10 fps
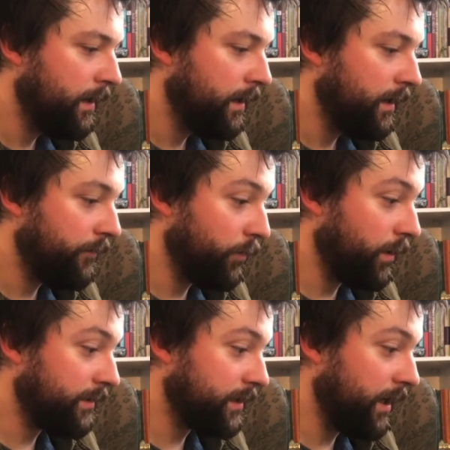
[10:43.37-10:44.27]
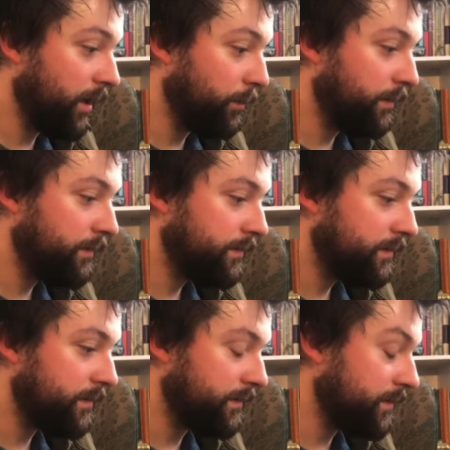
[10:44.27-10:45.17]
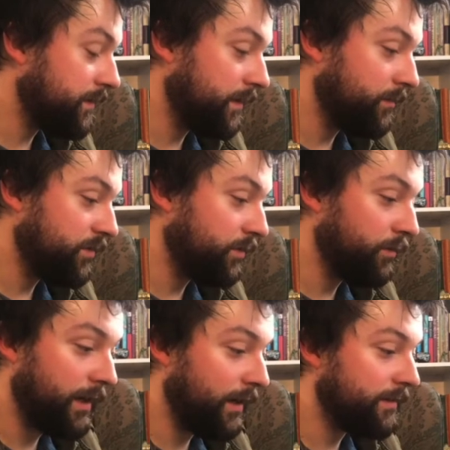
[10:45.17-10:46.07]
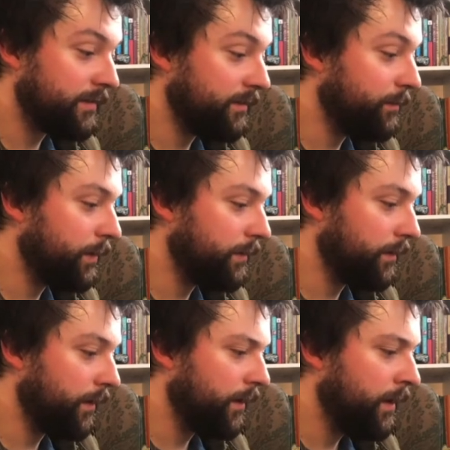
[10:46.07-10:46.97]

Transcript: If you want to help, since it seems you can't sleep either,